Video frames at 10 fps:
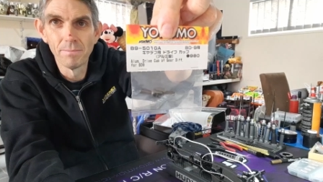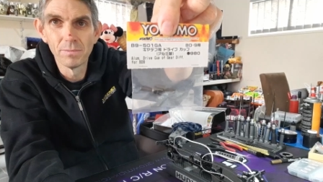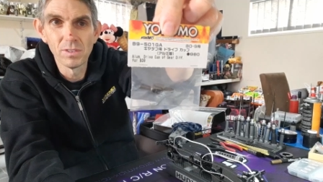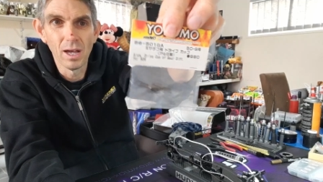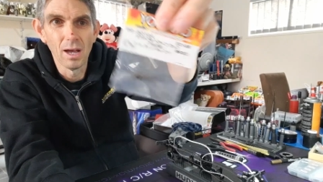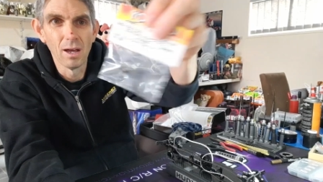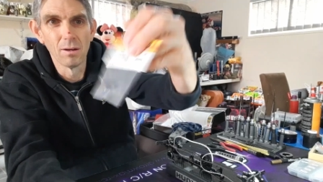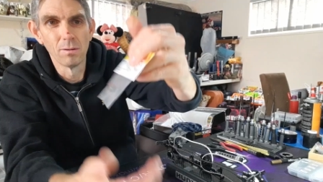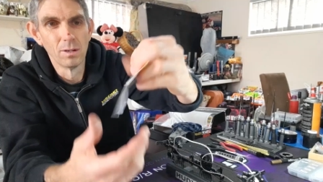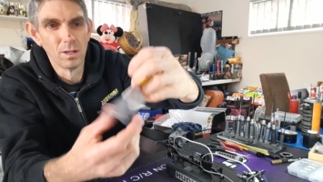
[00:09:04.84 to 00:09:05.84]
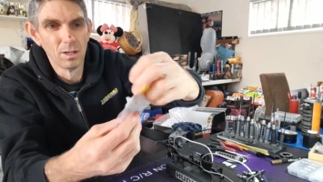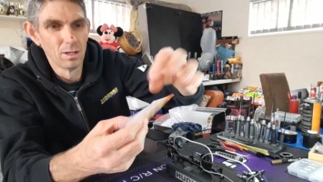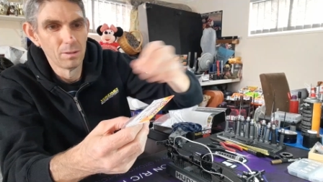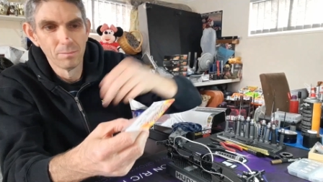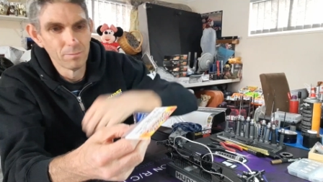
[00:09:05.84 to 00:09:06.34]
So
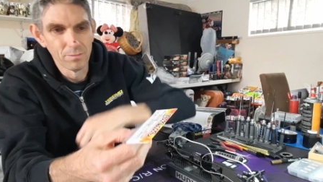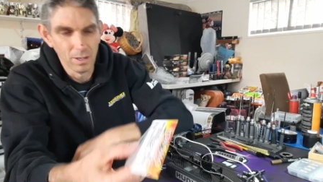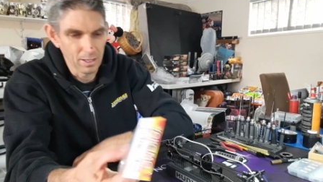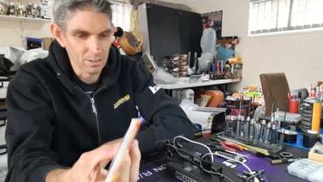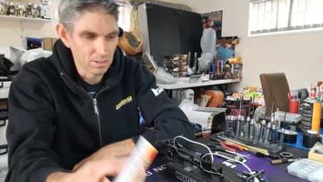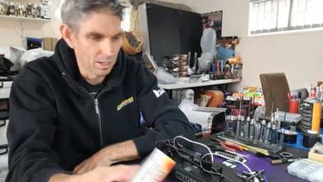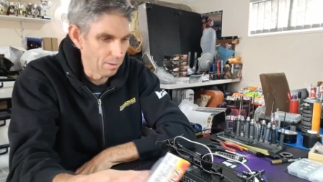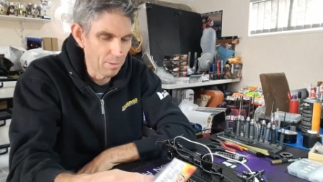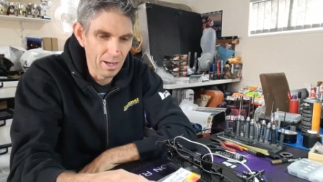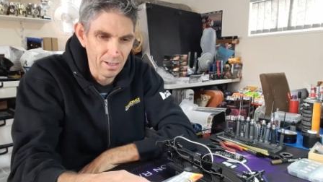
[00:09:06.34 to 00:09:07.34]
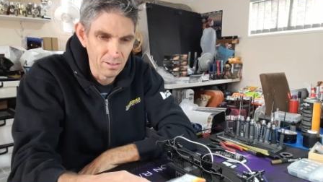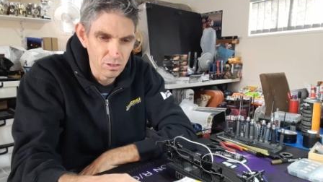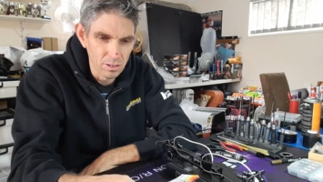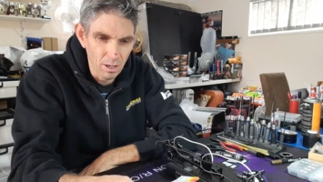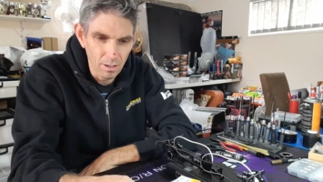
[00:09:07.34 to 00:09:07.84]
like I said, I'm running
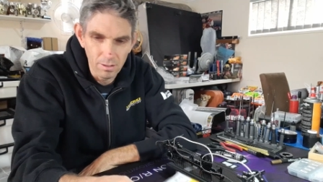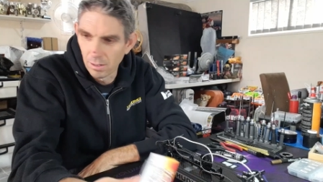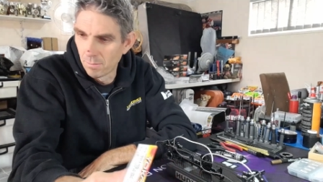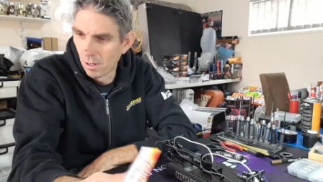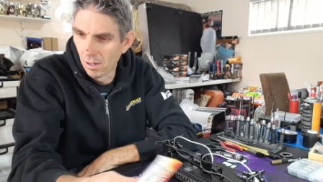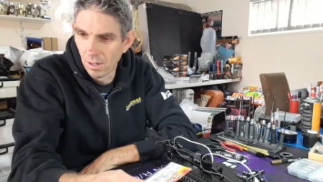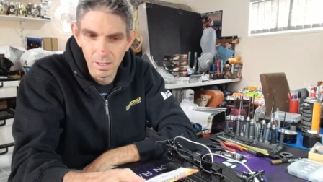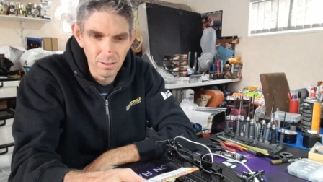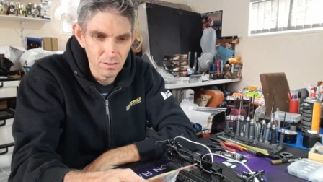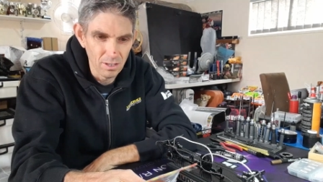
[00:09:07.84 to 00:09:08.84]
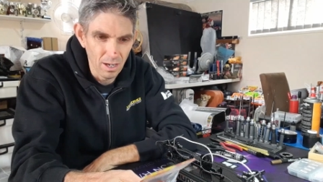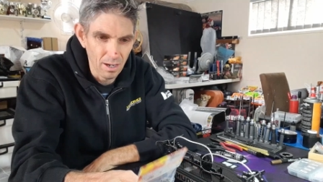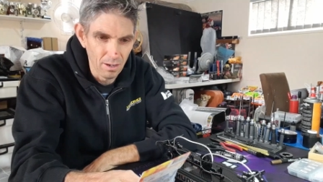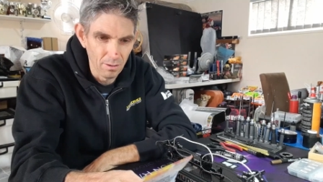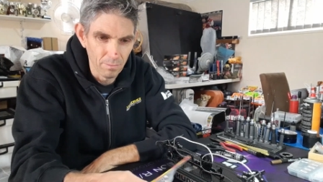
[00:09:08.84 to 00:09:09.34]
stock in mine, so
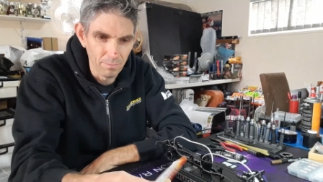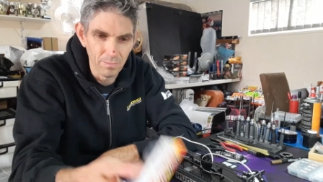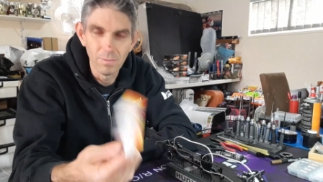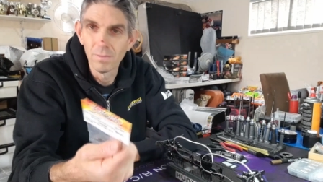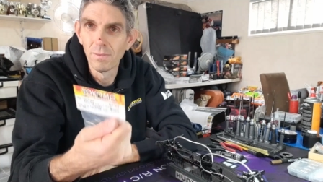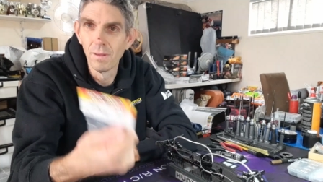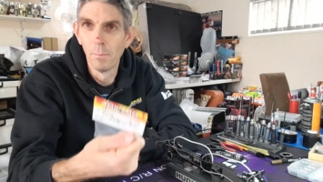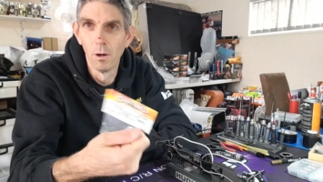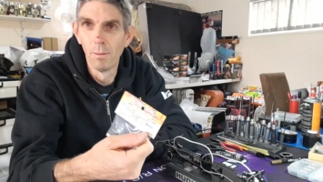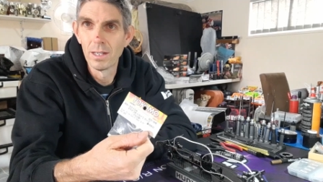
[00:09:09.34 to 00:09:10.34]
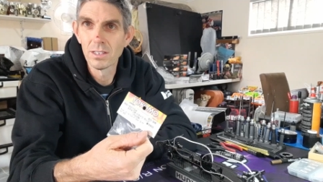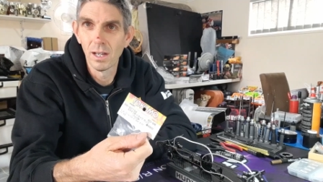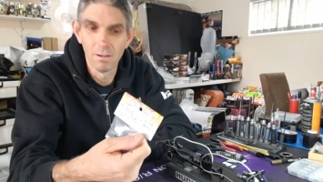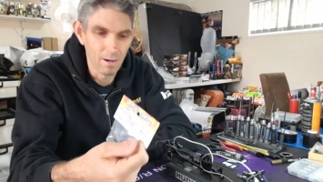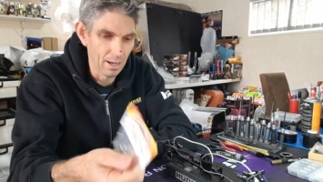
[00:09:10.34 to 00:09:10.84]
I'm always going
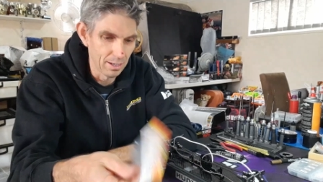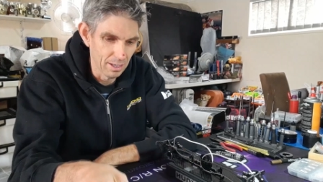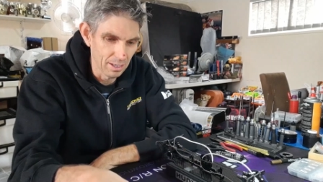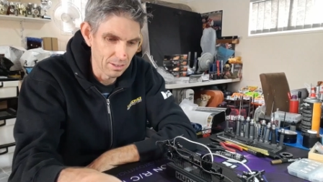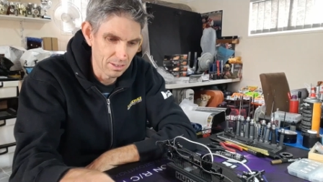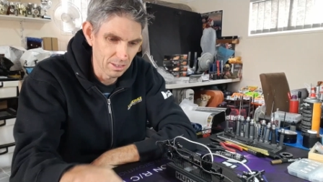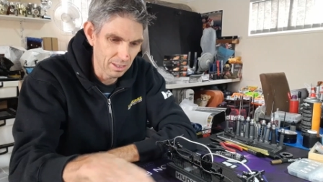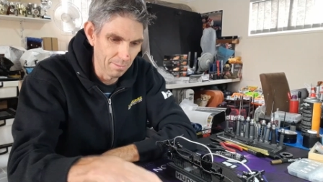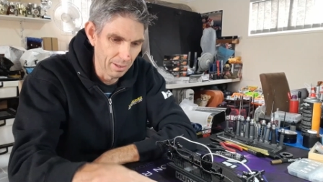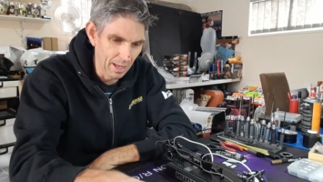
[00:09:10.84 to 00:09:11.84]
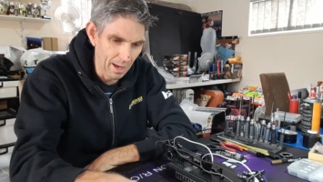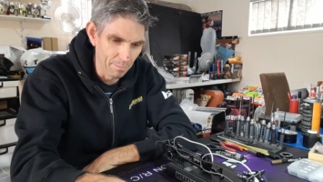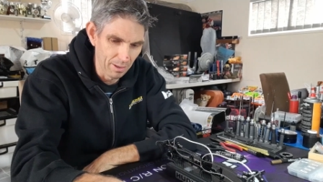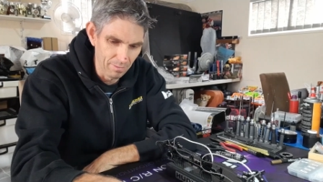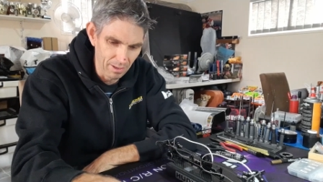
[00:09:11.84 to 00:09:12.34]
to run these. Just give me that
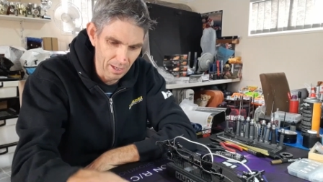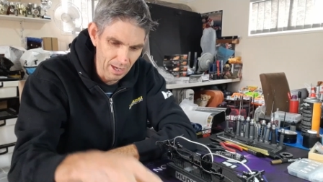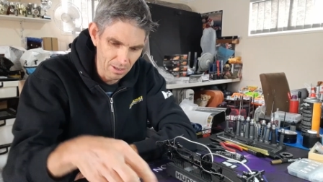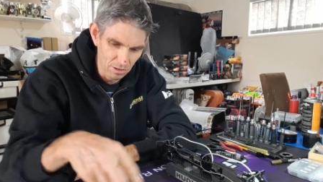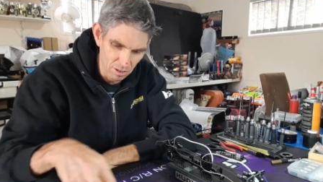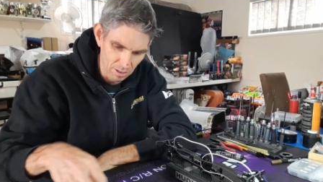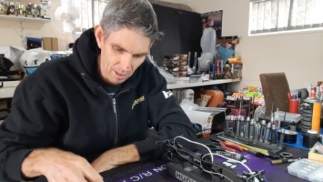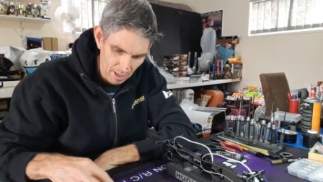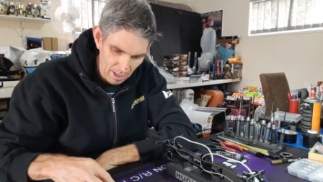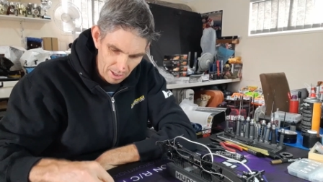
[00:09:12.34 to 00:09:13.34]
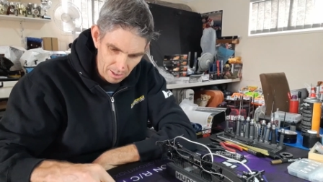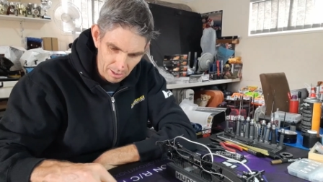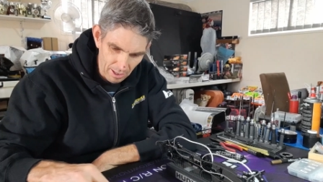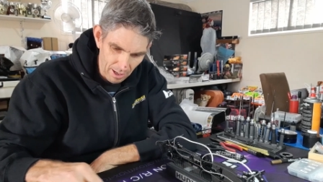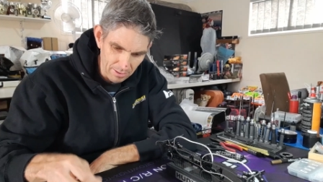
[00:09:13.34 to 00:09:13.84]
bit of an edge.
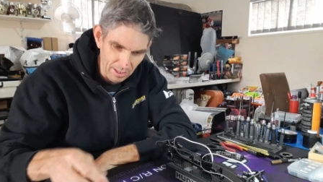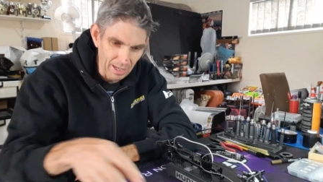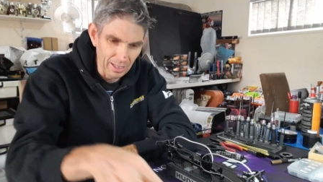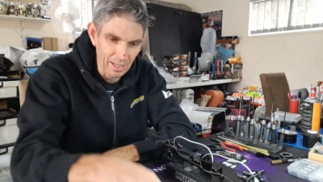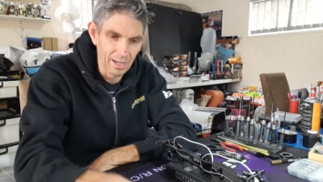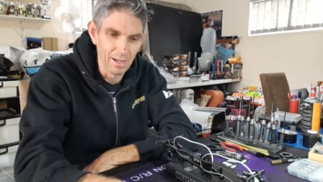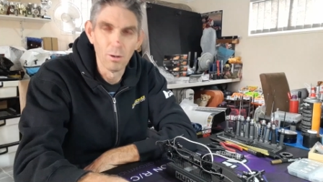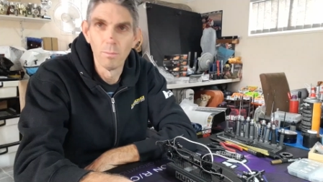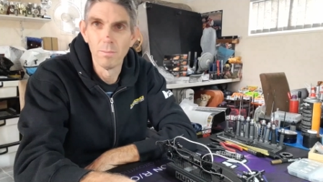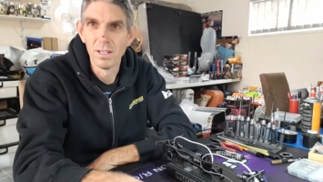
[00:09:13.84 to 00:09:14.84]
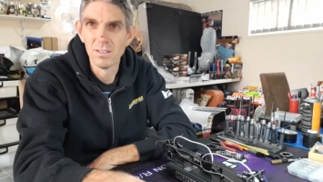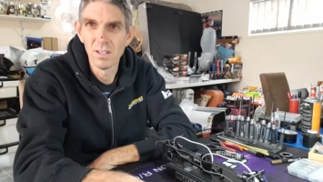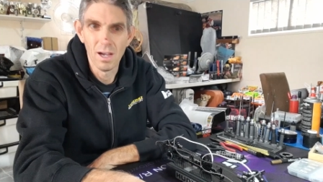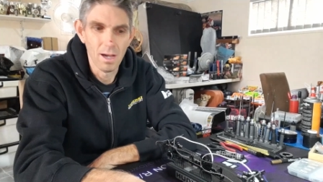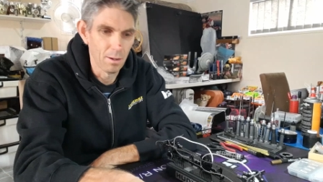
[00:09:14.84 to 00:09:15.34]
You know, it's only going to help me.
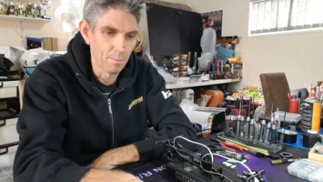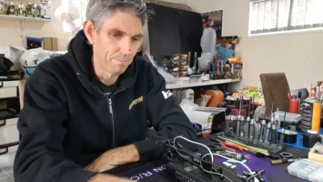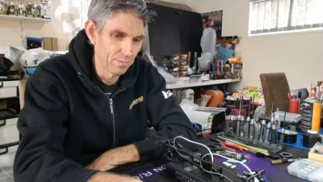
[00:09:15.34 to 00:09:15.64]
So